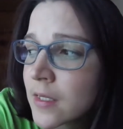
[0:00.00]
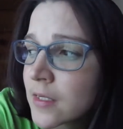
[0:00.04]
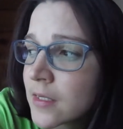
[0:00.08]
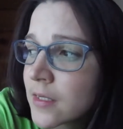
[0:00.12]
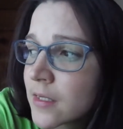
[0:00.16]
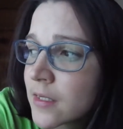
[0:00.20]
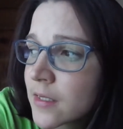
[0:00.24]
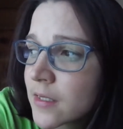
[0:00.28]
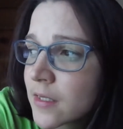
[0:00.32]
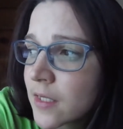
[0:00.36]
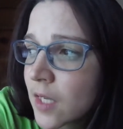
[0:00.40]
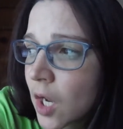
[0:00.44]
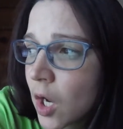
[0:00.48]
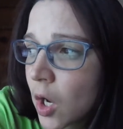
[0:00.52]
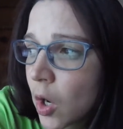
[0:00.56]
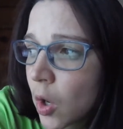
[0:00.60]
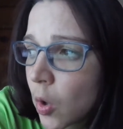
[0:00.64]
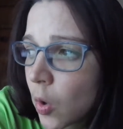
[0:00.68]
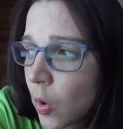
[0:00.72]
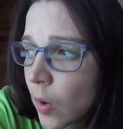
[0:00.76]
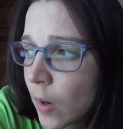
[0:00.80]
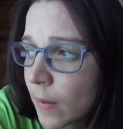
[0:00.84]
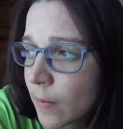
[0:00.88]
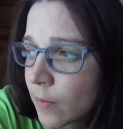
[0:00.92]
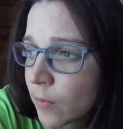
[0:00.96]

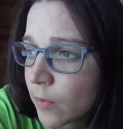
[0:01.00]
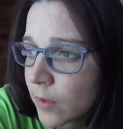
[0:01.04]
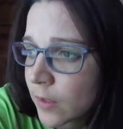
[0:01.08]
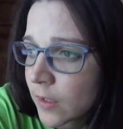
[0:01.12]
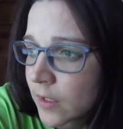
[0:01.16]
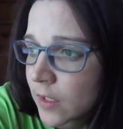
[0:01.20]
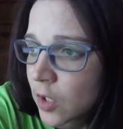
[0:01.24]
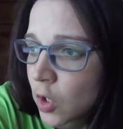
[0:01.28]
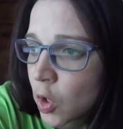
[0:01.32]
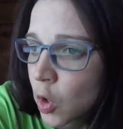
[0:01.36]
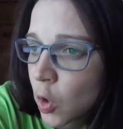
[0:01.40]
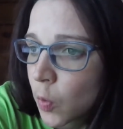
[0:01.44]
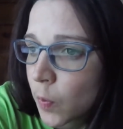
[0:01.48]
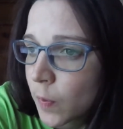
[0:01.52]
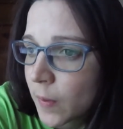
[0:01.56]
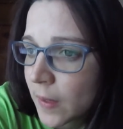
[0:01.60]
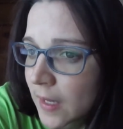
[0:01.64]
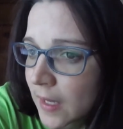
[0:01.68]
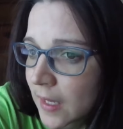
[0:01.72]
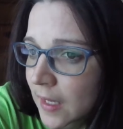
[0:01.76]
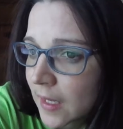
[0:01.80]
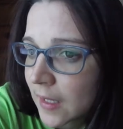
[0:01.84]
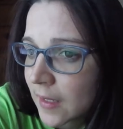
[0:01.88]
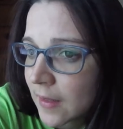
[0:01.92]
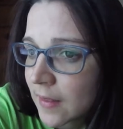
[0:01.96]
So I'm really
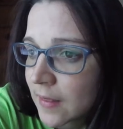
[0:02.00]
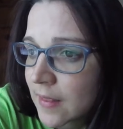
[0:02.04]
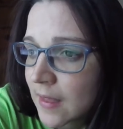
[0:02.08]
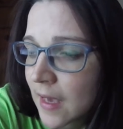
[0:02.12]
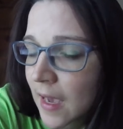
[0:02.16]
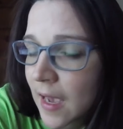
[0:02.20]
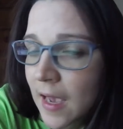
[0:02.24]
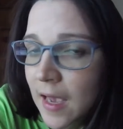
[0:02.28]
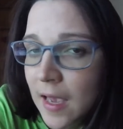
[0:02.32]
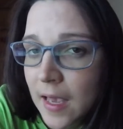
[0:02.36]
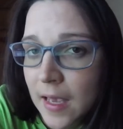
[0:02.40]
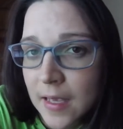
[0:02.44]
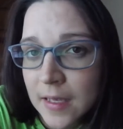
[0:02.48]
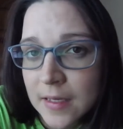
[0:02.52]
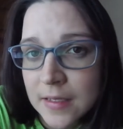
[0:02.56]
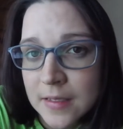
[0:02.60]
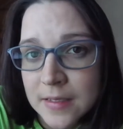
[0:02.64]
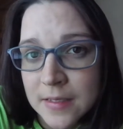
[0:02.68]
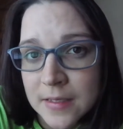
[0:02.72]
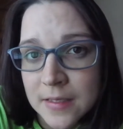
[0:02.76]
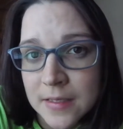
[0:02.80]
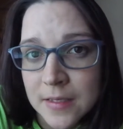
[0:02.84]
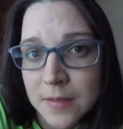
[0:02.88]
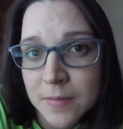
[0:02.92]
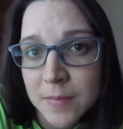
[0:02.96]
hoping
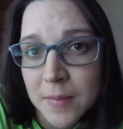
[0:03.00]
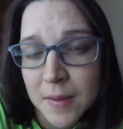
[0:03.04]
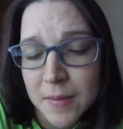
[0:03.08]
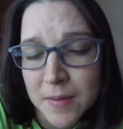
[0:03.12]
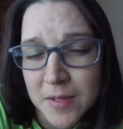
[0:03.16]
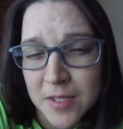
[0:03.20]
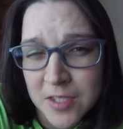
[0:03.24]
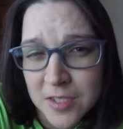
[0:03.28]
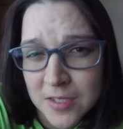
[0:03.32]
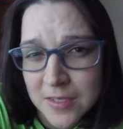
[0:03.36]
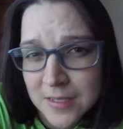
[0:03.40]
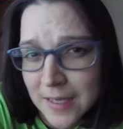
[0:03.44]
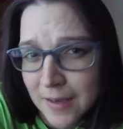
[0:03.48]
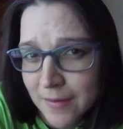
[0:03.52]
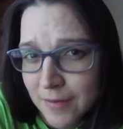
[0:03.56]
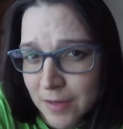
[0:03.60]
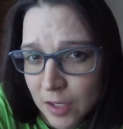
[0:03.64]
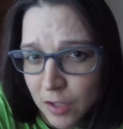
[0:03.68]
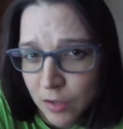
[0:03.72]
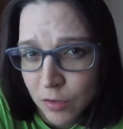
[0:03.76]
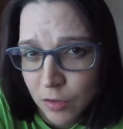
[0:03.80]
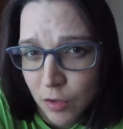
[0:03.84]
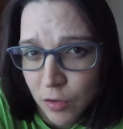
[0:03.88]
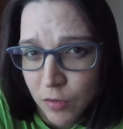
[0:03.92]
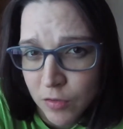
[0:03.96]
that maybe he's just having a
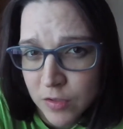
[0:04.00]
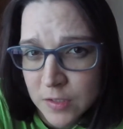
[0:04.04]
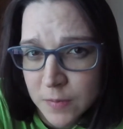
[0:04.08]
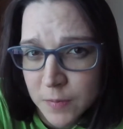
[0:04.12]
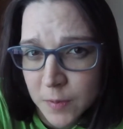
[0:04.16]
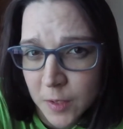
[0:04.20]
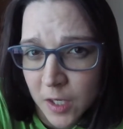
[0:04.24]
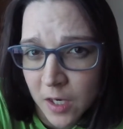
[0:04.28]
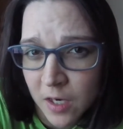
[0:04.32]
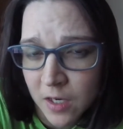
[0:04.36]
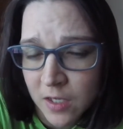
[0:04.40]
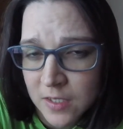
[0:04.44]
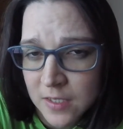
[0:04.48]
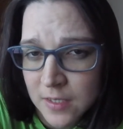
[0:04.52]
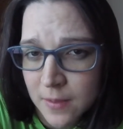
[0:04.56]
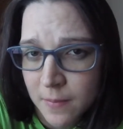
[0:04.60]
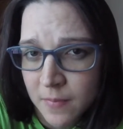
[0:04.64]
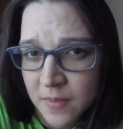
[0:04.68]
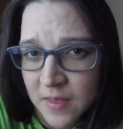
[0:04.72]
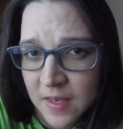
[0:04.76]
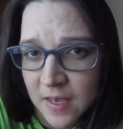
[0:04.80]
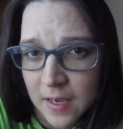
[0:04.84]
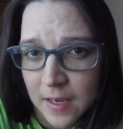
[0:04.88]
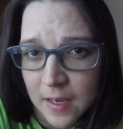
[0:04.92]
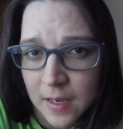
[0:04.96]
growth spur or
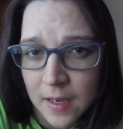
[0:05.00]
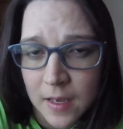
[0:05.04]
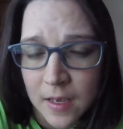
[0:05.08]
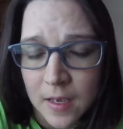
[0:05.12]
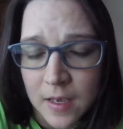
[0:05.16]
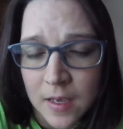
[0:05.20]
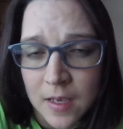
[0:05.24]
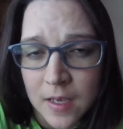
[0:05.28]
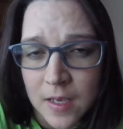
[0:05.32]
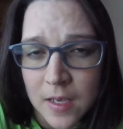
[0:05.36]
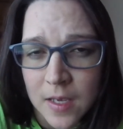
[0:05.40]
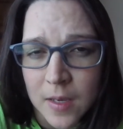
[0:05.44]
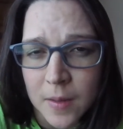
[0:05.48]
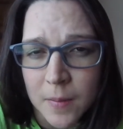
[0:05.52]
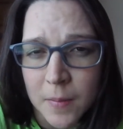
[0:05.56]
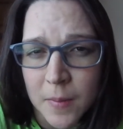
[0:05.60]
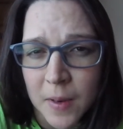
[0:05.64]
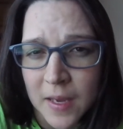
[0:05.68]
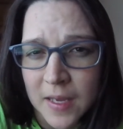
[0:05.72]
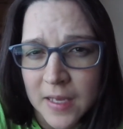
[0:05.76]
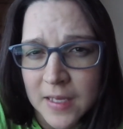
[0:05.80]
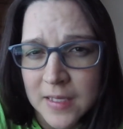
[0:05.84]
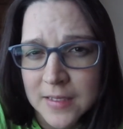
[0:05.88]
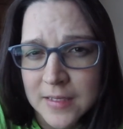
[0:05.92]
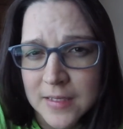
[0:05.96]
something.
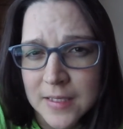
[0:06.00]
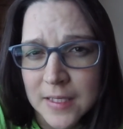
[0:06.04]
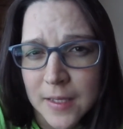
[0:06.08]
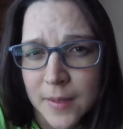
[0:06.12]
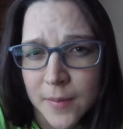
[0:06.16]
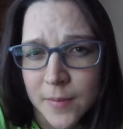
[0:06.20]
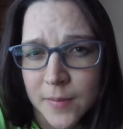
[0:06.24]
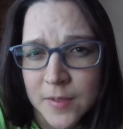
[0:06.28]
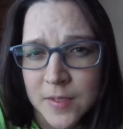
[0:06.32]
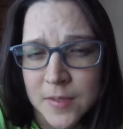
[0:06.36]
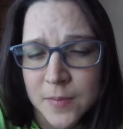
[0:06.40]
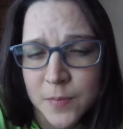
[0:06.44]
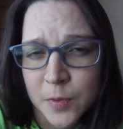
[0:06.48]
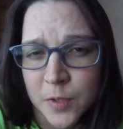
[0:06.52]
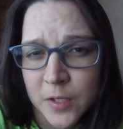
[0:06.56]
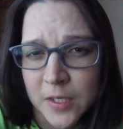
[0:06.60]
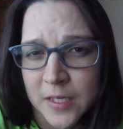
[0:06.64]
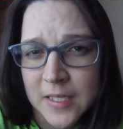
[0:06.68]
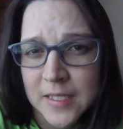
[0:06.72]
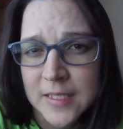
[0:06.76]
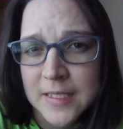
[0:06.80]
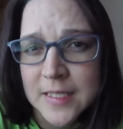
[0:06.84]
But he seems pretty